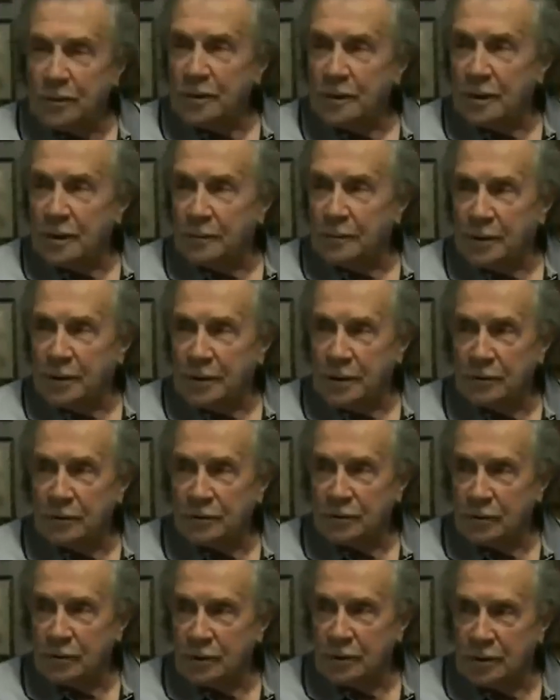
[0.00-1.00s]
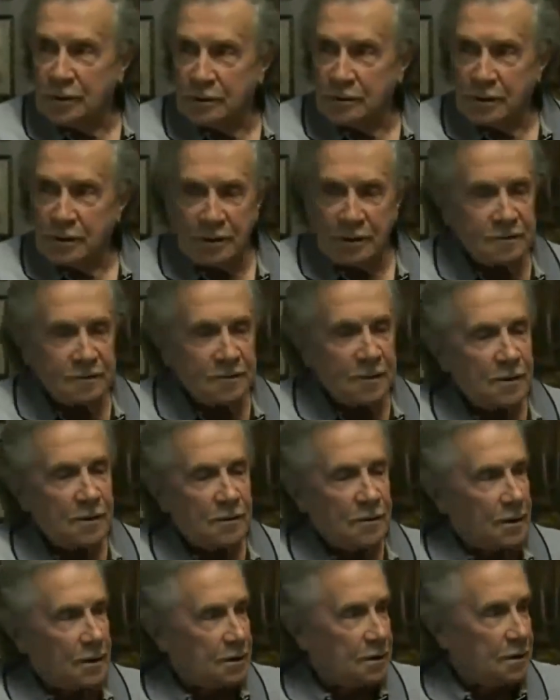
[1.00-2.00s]
put it up, but he was going to
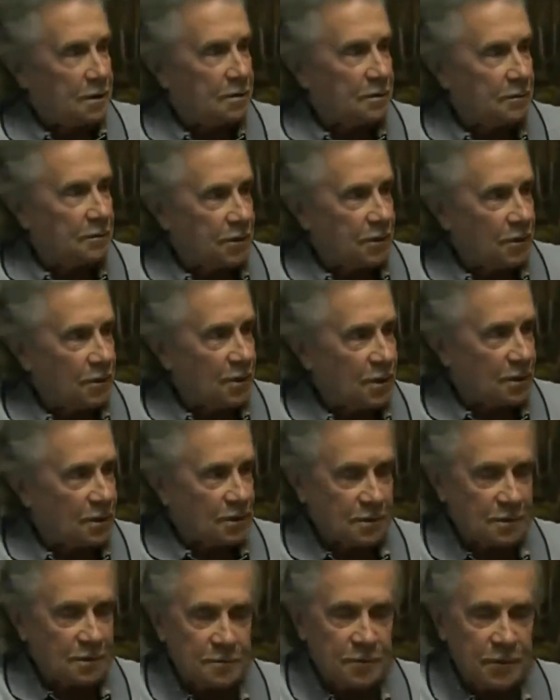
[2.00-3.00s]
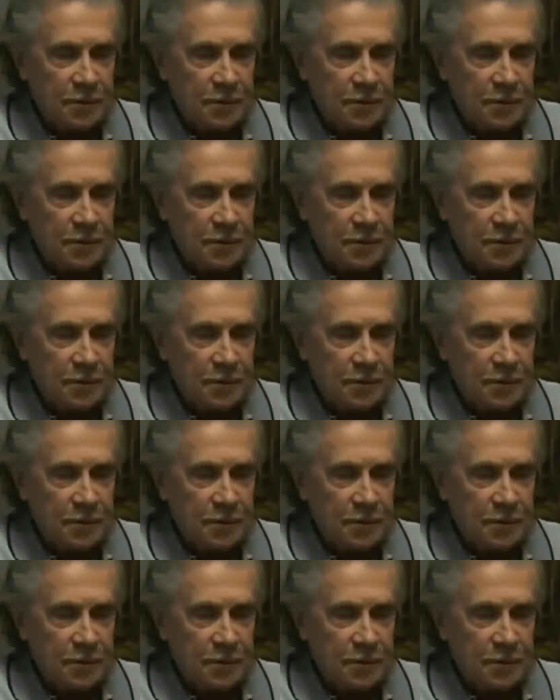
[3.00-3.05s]
accelerate beyond.